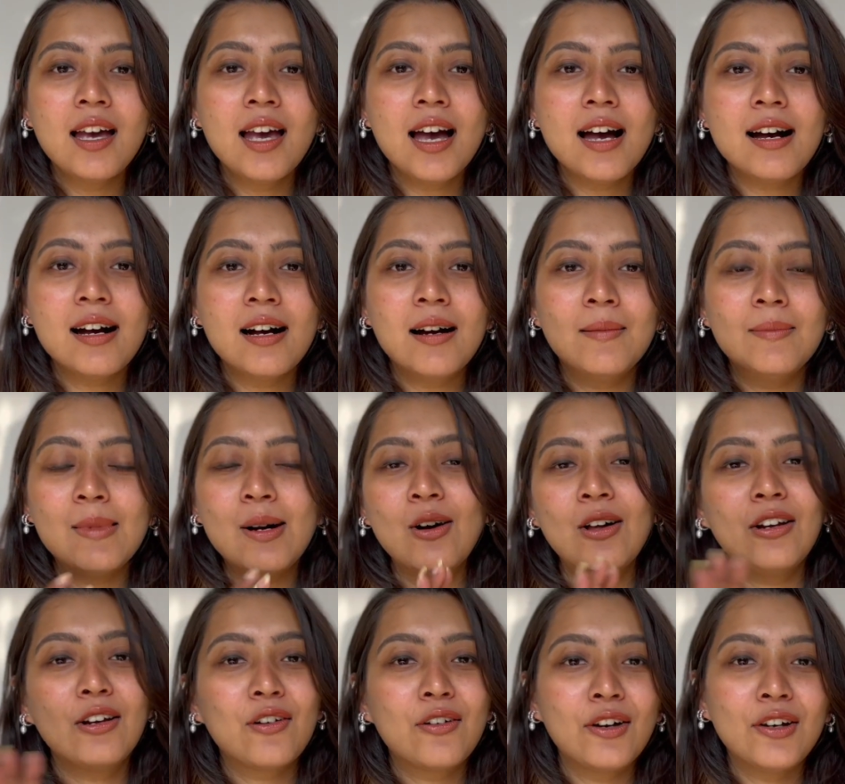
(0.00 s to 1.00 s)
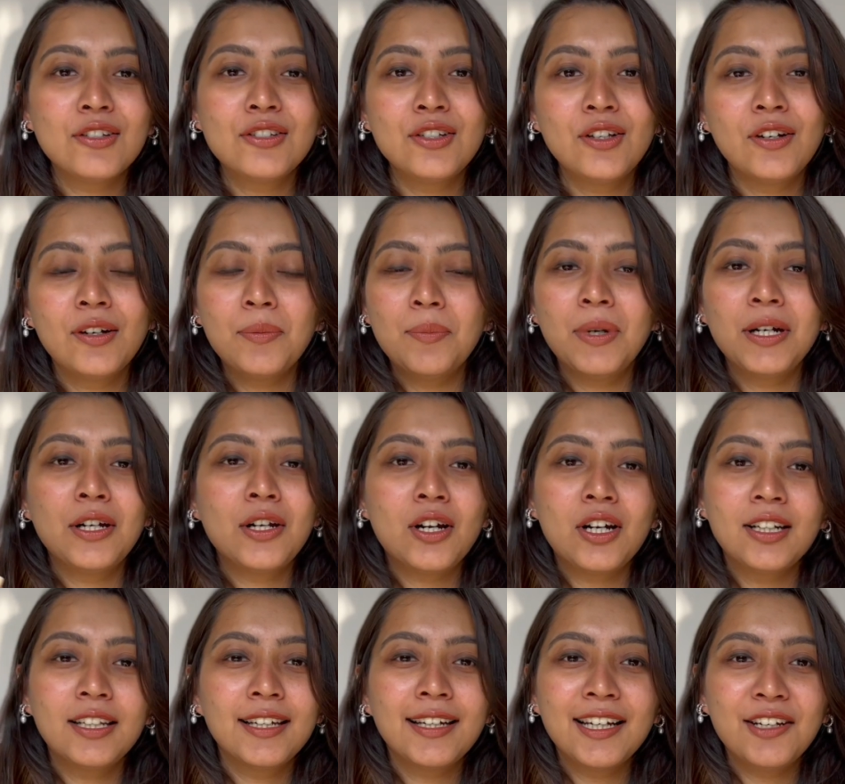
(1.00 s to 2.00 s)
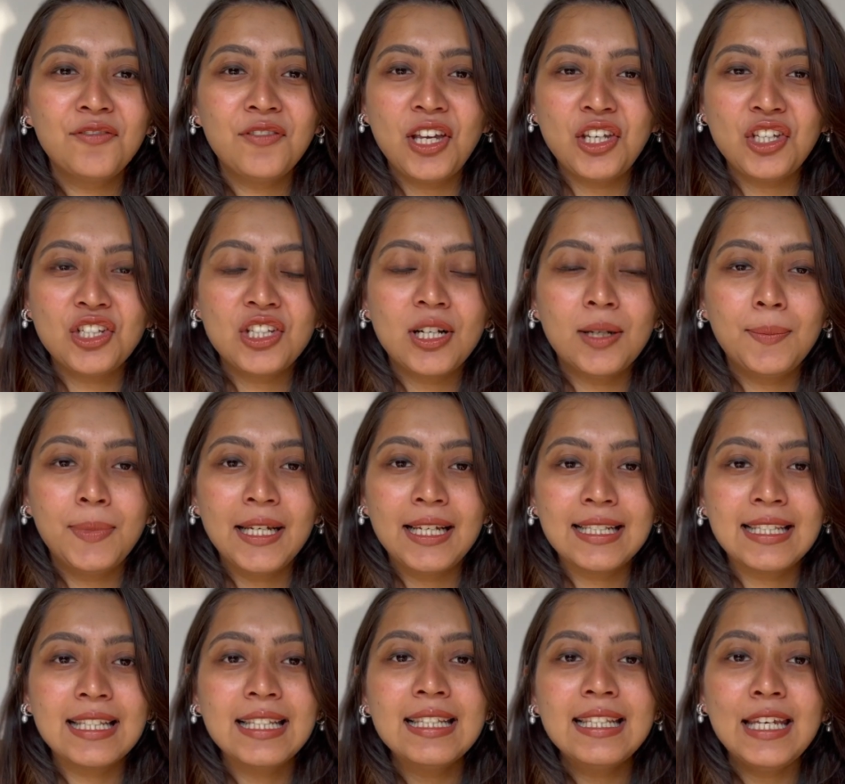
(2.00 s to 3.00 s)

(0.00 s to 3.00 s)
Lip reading: all across Europe, but not the conventional places.